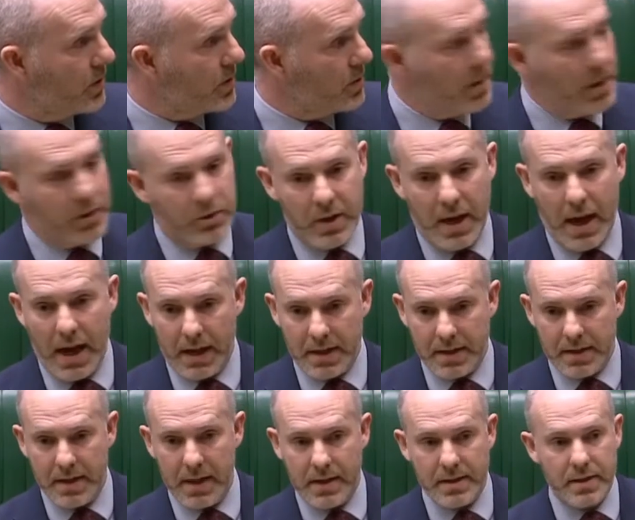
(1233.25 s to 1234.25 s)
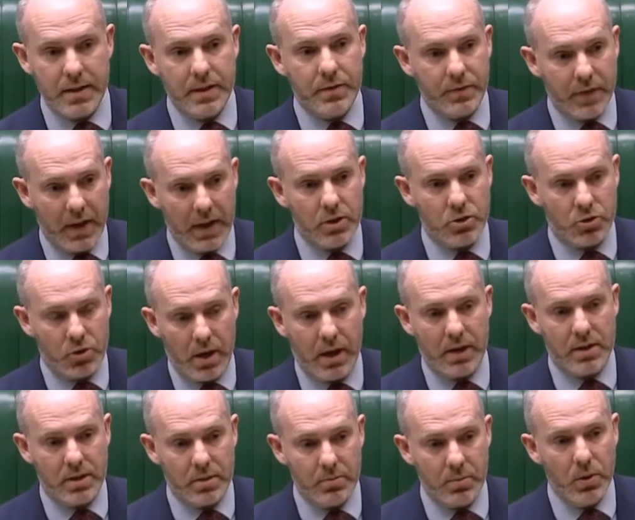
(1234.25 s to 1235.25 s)
to be able to access this fast
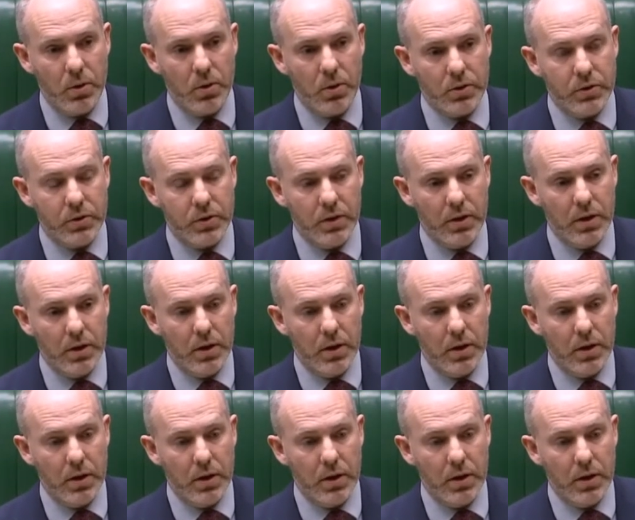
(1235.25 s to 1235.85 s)
track support.